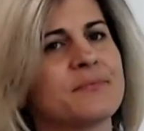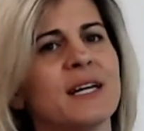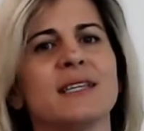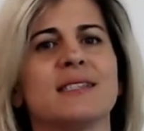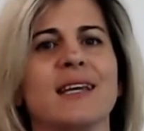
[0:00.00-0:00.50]

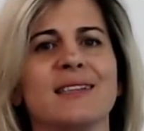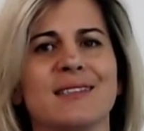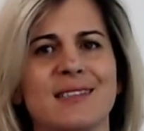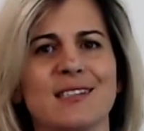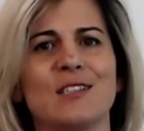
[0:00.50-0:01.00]
sent
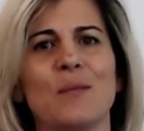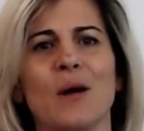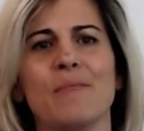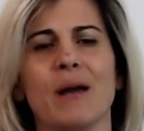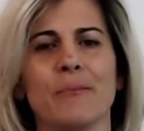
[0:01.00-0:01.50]

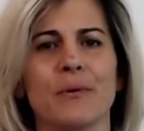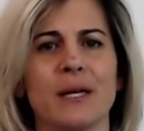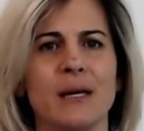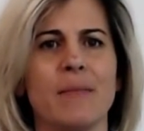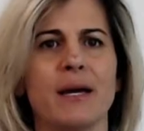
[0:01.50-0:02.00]
61 member
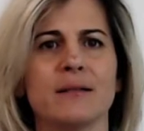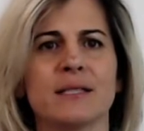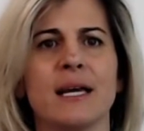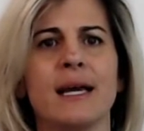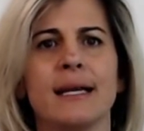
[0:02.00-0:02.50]

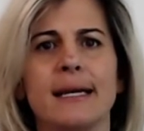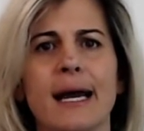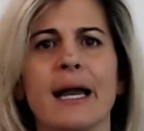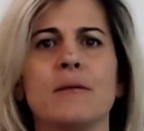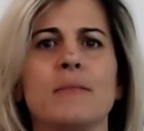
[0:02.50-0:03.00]
emails,
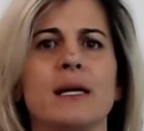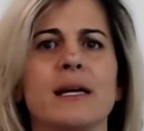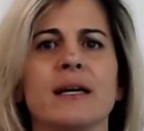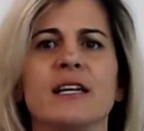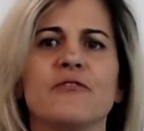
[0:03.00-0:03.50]
9
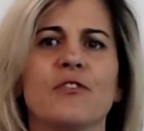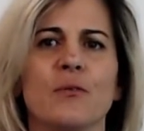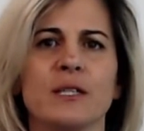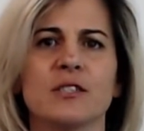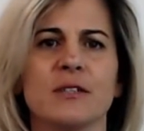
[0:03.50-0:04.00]
media
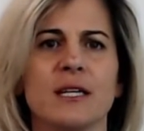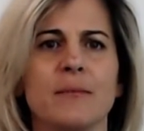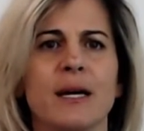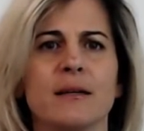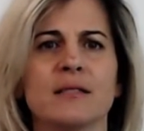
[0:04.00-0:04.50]
influencer
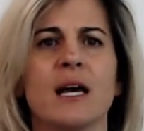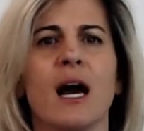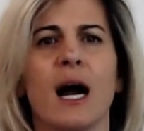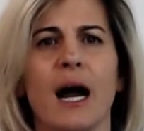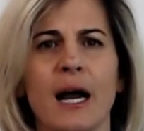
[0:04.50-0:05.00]
emails,
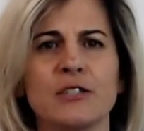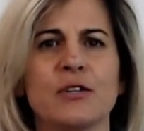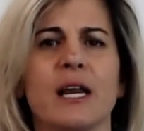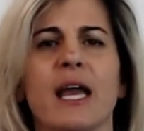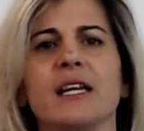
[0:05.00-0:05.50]

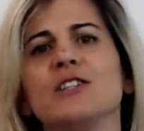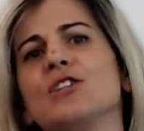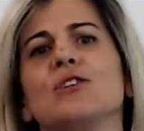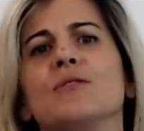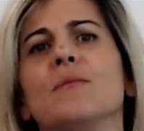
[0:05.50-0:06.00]

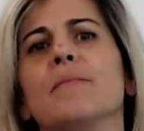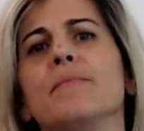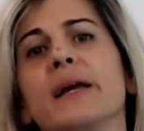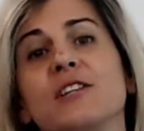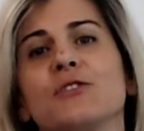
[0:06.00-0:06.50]
182
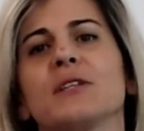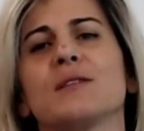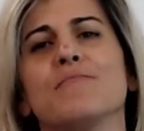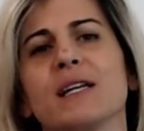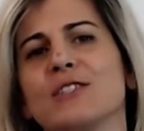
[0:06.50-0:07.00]

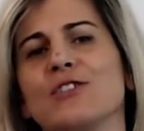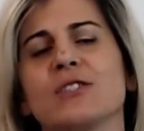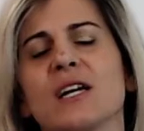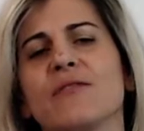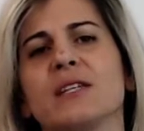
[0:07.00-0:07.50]
matrix
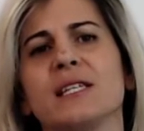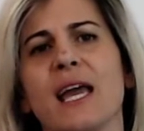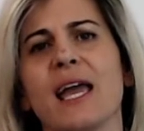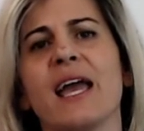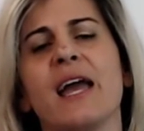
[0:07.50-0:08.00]
messages of the
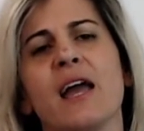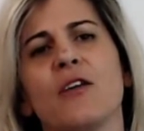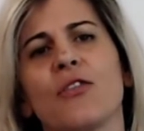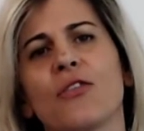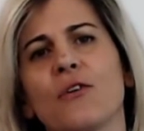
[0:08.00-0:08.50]
day,
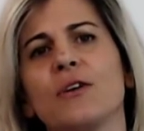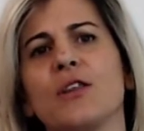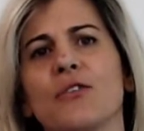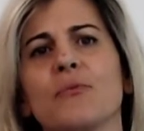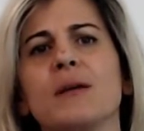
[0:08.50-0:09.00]
and
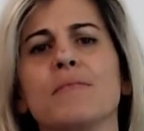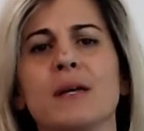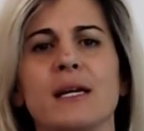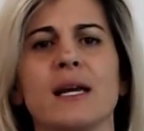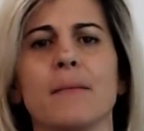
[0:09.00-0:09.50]
33
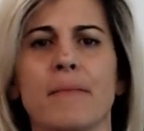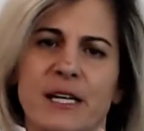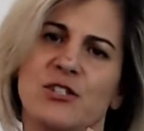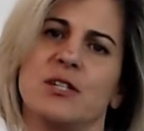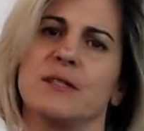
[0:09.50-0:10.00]
media
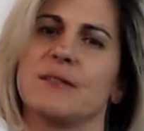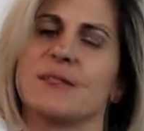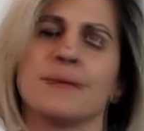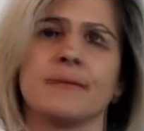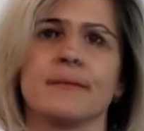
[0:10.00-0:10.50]

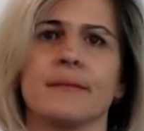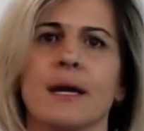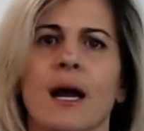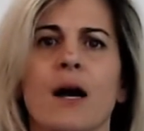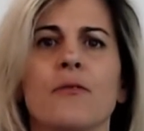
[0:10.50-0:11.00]
mentions.
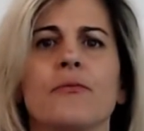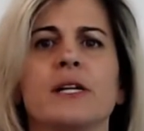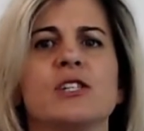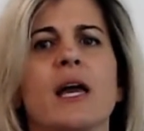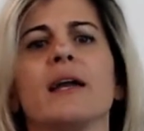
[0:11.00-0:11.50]

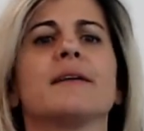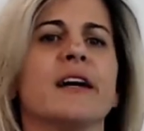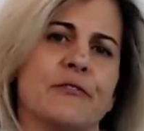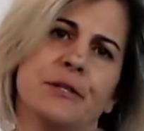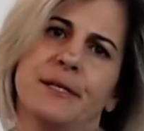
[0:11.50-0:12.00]
Outreach and
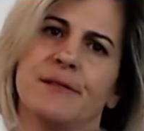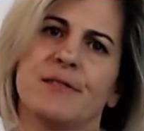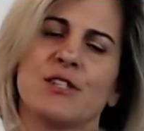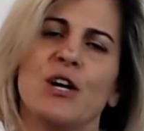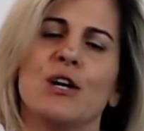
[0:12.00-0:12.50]

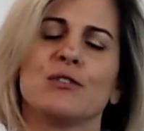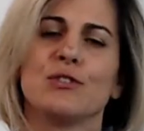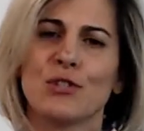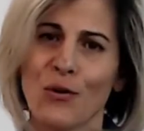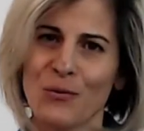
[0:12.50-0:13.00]
governance.
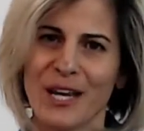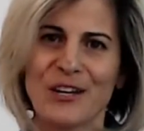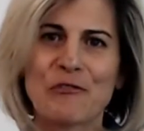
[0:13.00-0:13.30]
Donated